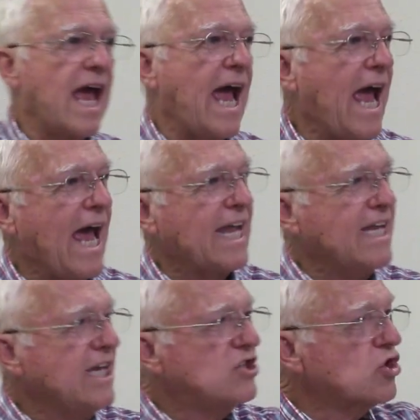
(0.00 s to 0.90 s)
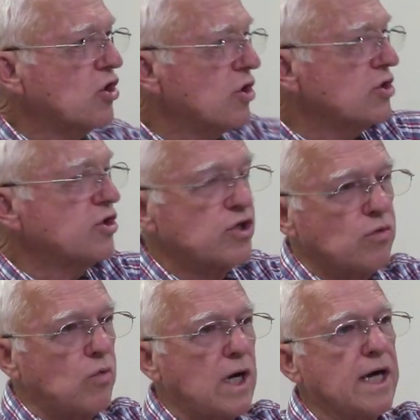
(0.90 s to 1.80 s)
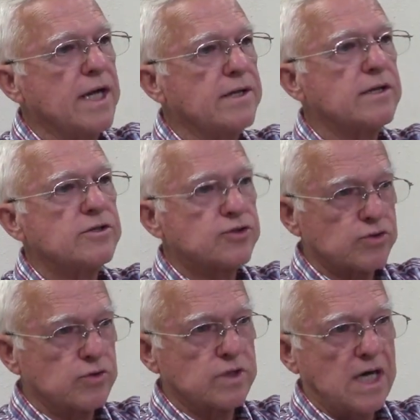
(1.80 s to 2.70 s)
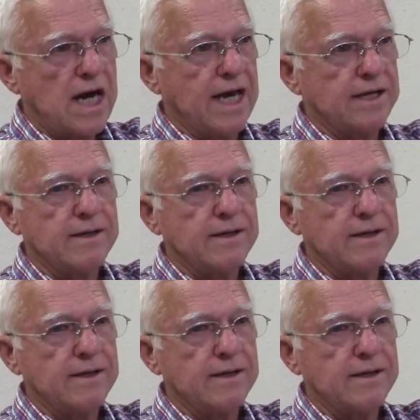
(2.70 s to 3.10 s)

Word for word: and he turned to the one true God,